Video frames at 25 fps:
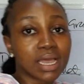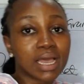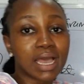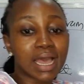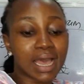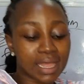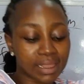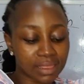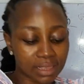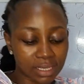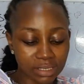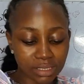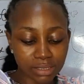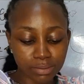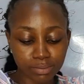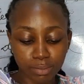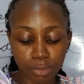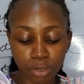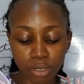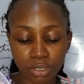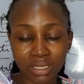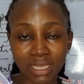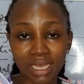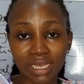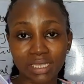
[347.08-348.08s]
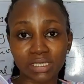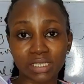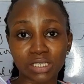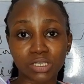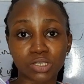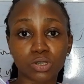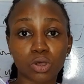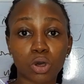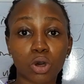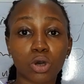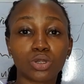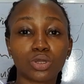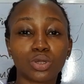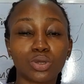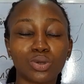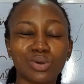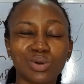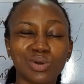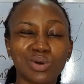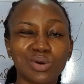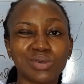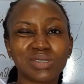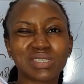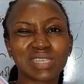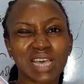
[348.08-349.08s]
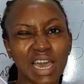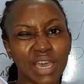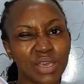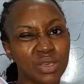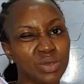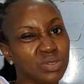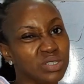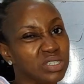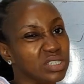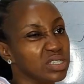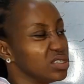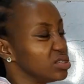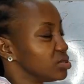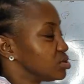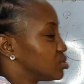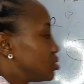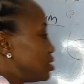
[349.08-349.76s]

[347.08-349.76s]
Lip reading: And this mordant is called Lugos iodine. So